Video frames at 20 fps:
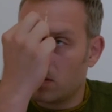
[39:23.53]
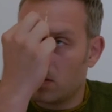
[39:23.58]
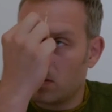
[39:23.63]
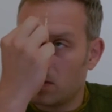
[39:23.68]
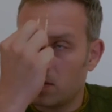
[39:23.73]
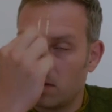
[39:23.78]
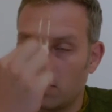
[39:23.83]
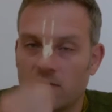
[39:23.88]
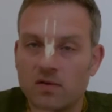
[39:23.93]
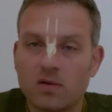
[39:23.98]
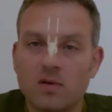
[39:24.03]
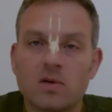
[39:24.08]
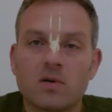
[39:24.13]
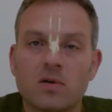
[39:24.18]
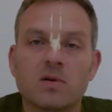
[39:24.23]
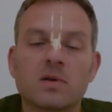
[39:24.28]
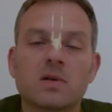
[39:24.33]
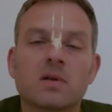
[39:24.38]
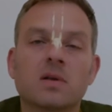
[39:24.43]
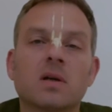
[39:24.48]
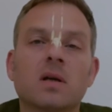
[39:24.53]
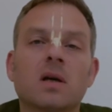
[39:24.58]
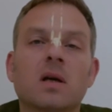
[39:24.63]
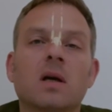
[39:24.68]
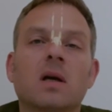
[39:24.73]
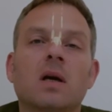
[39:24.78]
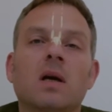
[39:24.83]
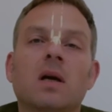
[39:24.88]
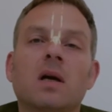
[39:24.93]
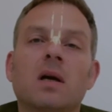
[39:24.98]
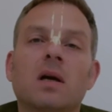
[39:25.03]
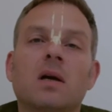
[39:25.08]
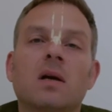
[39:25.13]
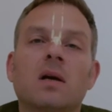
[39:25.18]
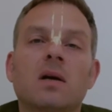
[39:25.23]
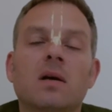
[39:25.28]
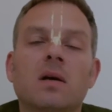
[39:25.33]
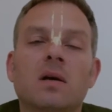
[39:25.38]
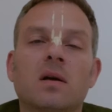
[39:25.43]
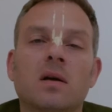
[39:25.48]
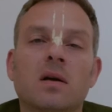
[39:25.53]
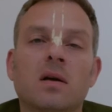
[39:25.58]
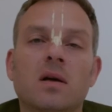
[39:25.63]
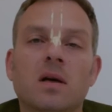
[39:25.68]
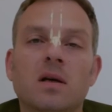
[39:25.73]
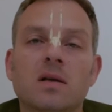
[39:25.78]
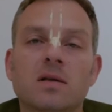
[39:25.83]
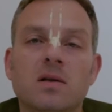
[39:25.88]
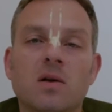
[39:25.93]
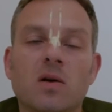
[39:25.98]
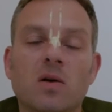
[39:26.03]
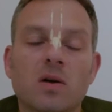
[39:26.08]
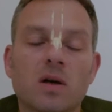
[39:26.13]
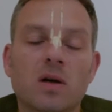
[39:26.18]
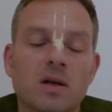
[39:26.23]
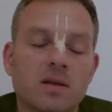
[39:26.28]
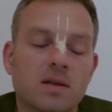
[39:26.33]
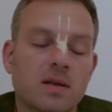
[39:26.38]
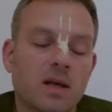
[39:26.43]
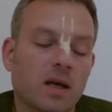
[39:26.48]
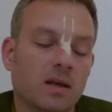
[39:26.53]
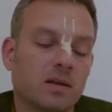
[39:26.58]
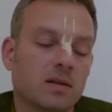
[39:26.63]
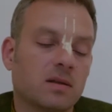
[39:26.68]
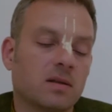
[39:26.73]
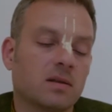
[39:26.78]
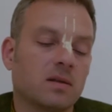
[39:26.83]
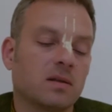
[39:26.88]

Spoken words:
on your focus, as long as that,